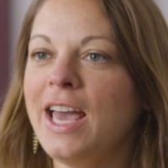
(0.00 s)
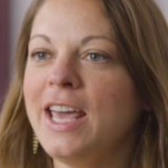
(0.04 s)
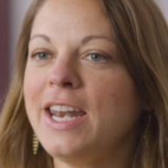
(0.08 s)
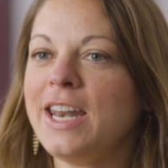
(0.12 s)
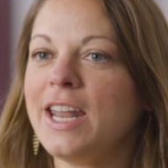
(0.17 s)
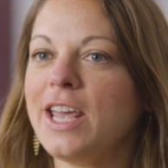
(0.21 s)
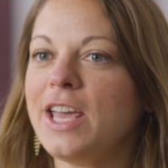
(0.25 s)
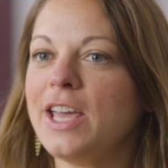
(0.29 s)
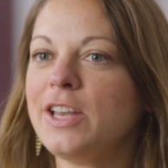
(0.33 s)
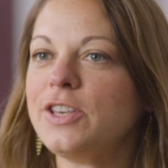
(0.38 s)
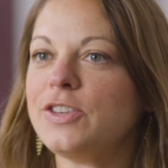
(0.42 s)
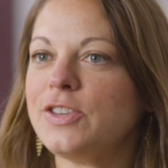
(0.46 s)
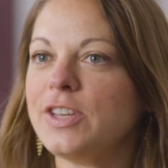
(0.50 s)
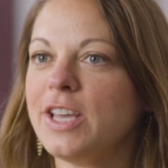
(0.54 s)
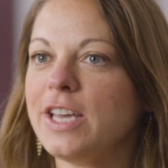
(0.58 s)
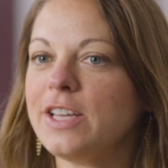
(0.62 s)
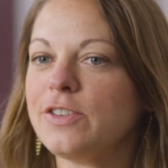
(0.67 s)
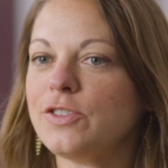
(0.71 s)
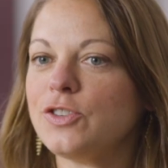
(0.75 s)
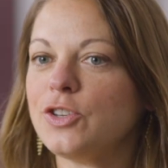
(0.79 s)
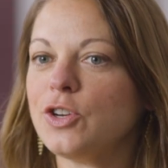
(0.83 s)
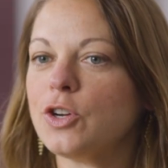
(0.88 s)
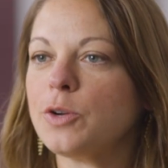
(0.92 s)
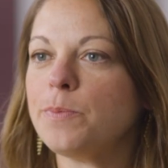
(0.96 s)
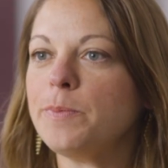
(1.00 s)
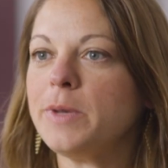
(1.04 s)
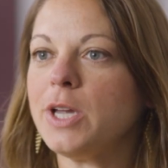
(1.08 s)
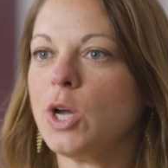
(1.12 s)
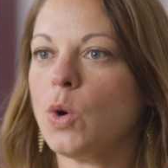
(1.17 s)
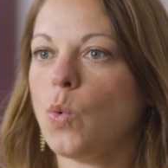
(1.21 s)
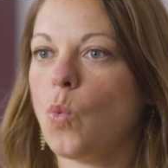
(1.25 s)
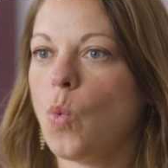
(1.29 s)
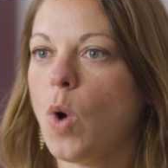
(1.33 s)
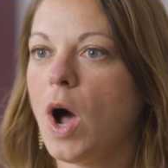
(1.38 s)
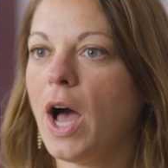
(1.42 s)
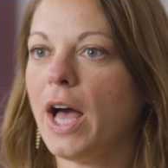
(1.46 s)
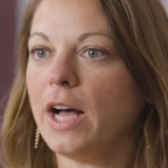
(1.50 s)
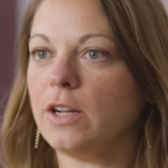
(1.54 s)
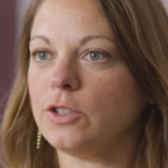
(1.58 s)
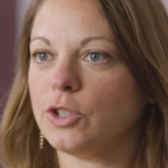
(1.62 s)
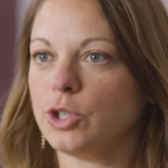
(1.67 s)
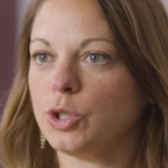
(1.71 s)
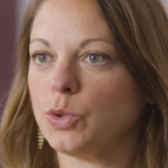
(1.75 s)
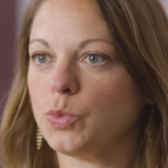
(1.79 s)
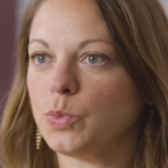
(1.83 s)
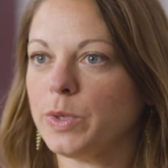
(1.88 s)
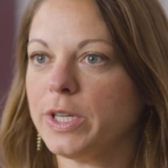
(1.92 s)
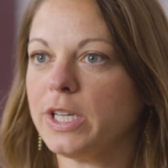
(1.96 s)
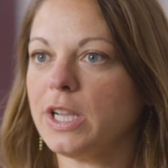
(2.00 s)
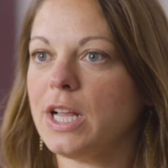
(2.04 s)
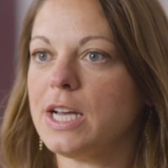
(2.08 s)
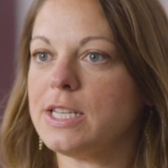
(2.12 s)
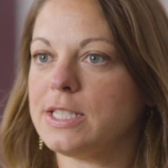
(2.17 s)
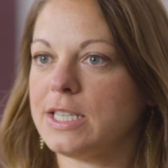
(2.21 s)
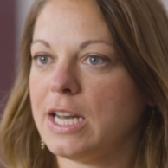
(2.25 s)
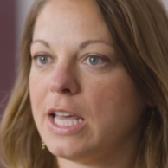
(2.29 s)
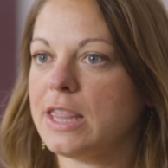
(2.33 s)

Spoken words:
And it took me a while to realize,